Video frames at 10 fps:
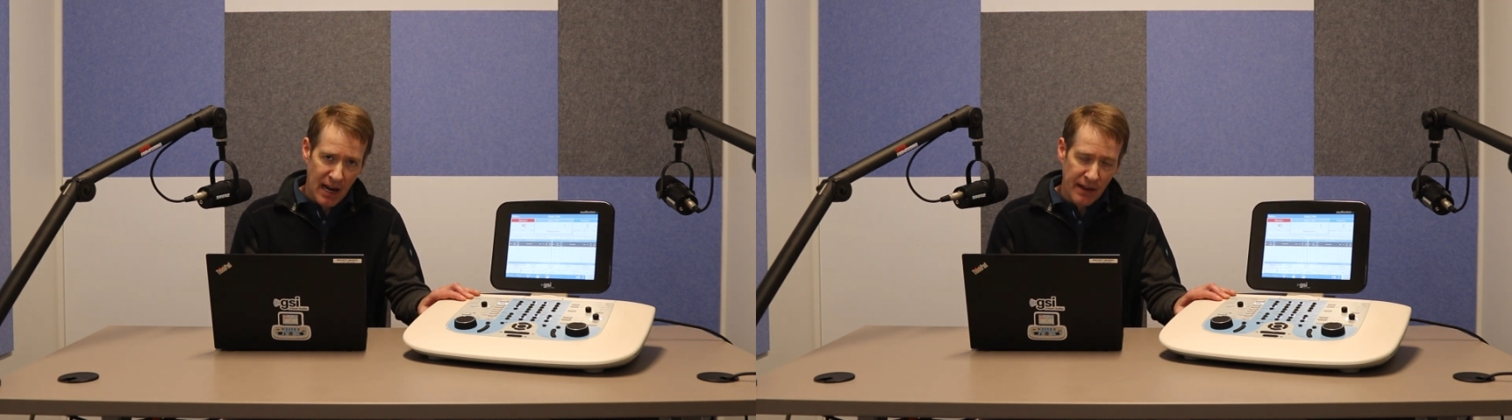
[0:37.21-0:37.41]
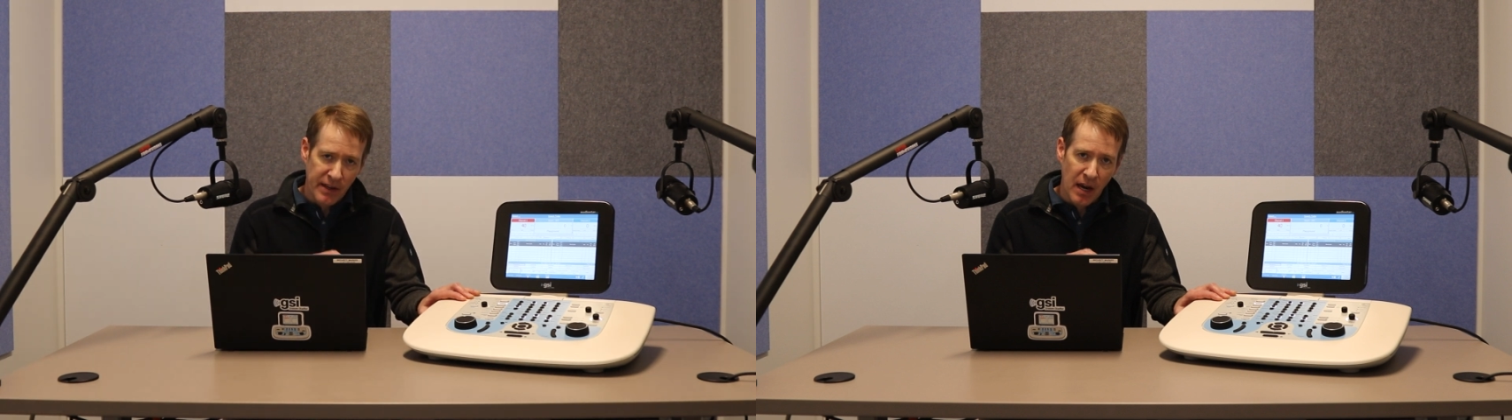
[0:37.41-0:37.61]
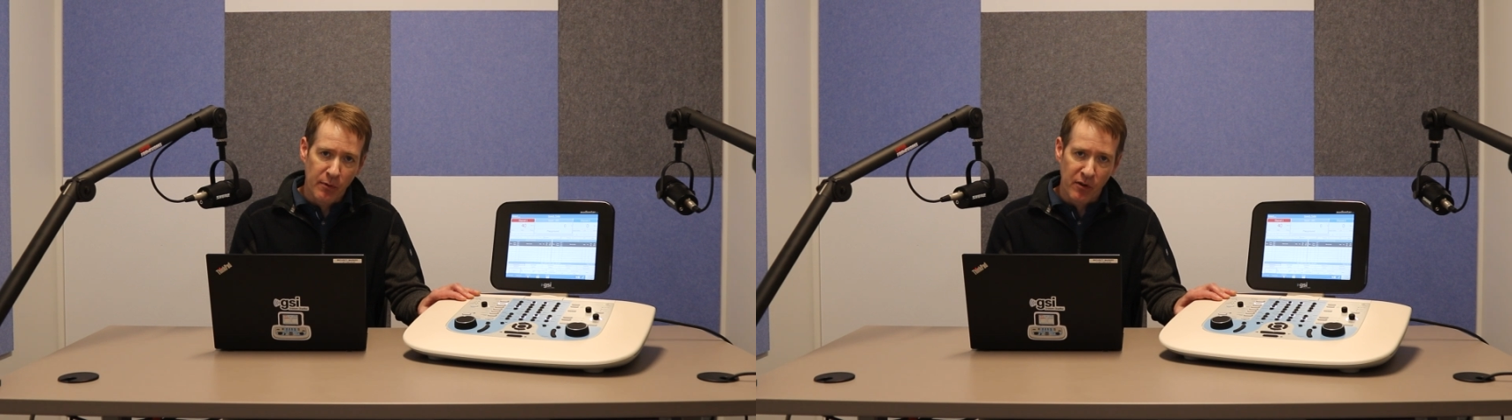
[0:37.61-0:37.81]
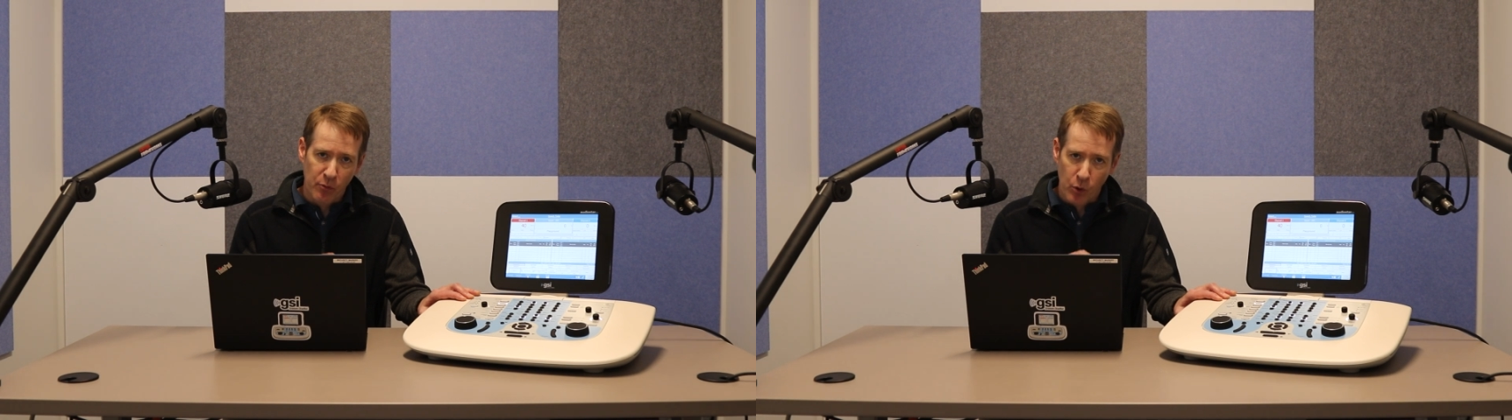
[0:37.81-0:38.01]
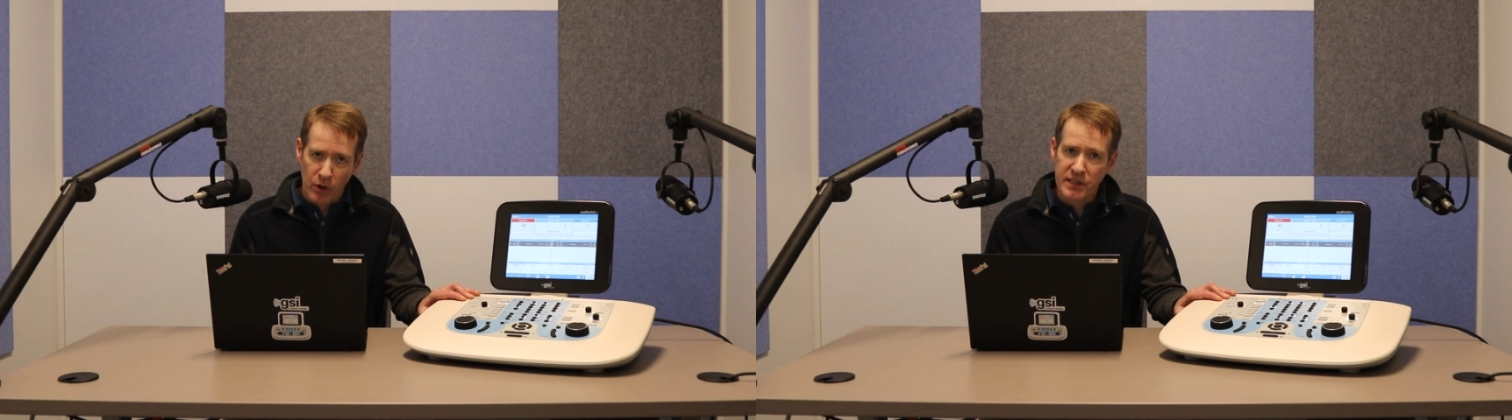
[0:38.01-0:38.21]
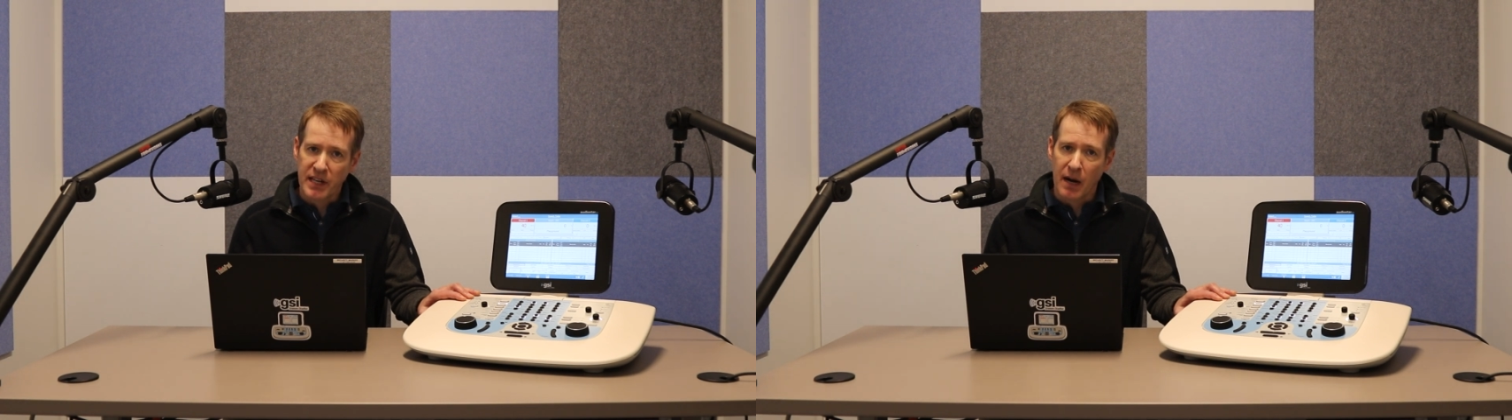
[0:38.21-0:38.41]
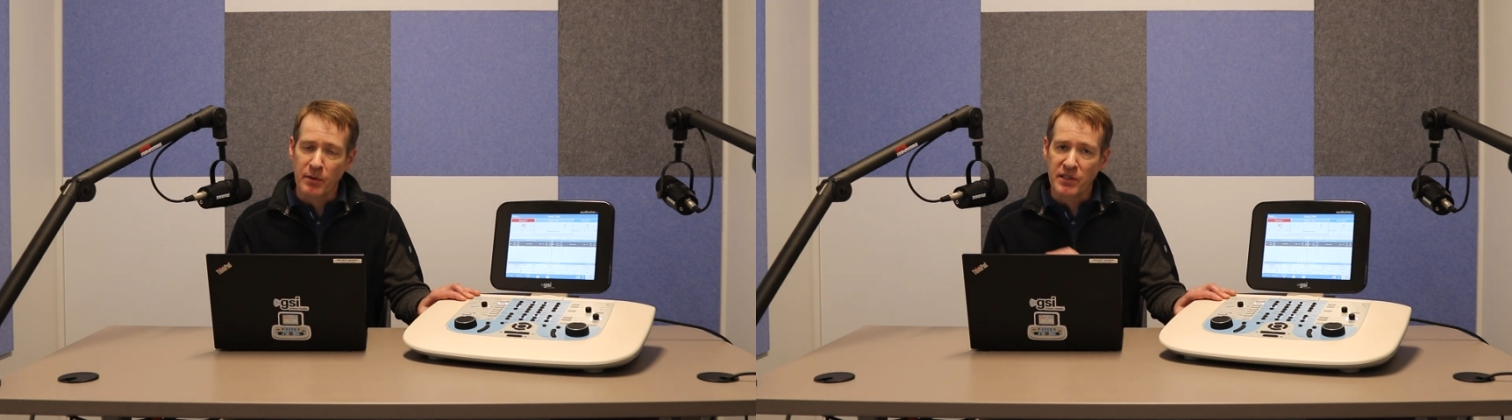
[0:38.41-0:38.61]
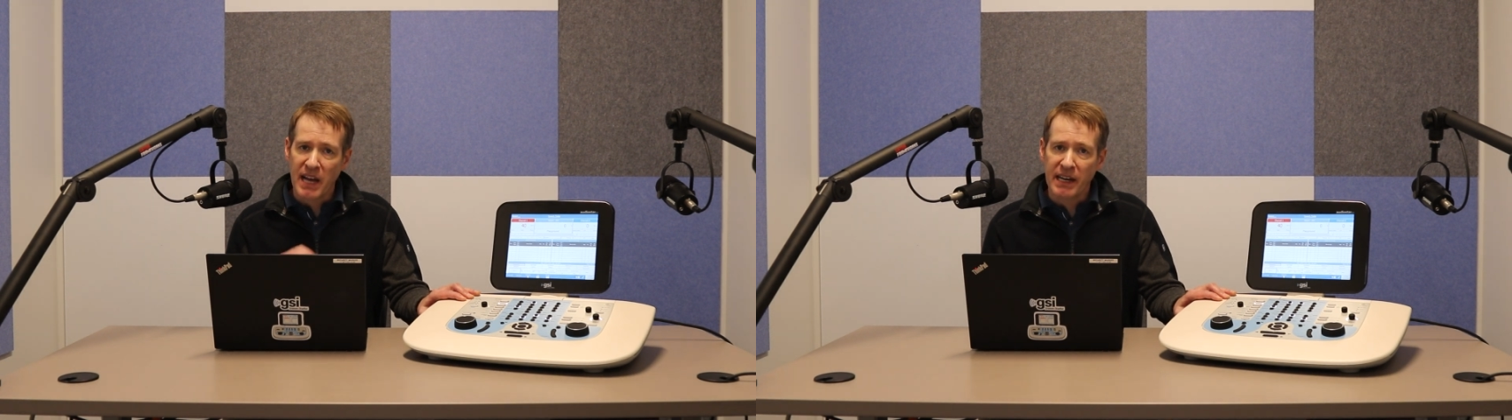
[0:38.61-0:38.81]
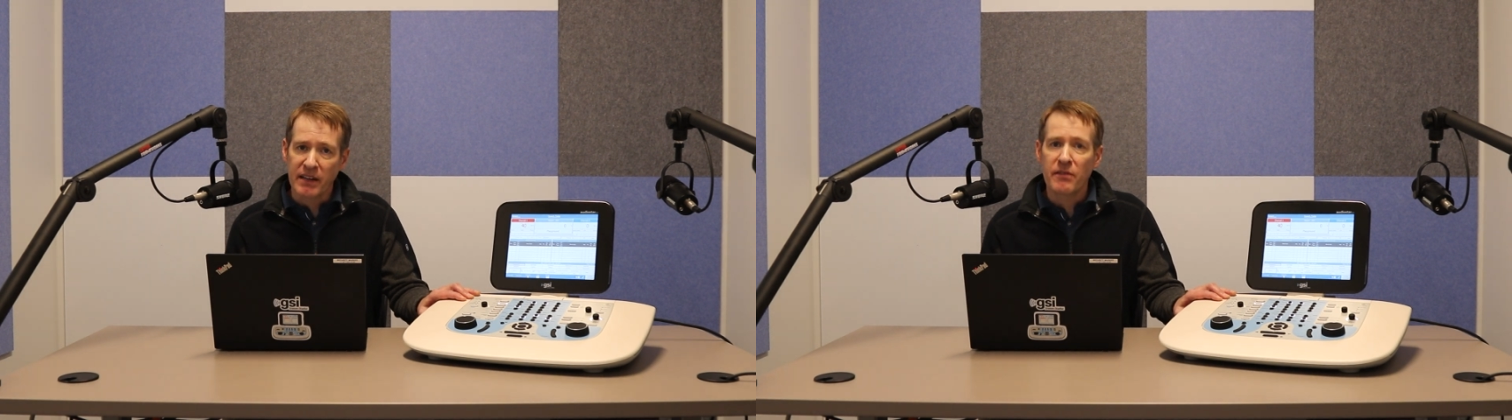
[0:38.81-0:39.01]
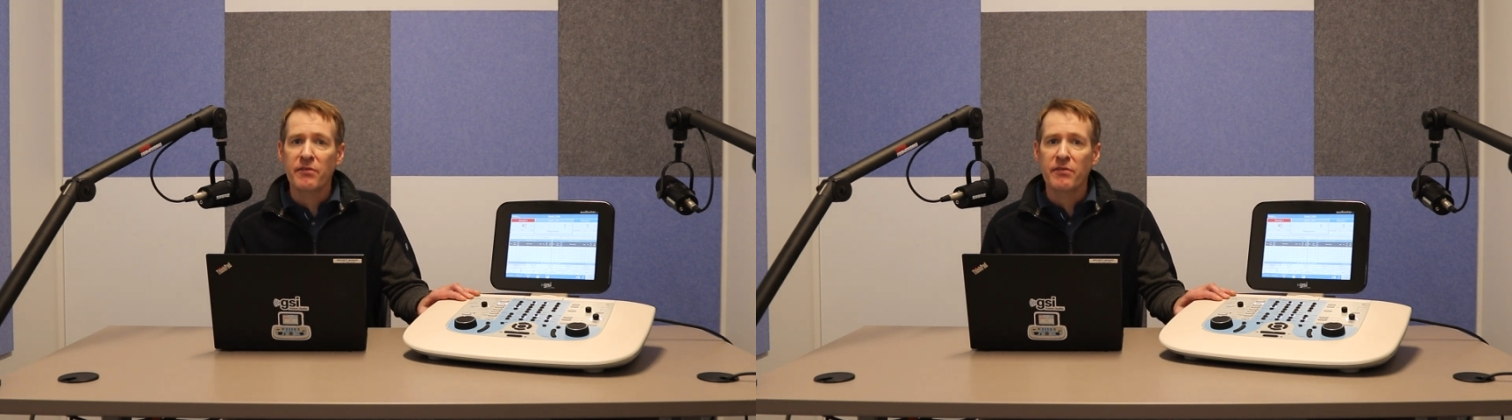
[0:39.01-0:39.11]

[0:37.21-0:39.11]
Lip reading: on the number of words that are presented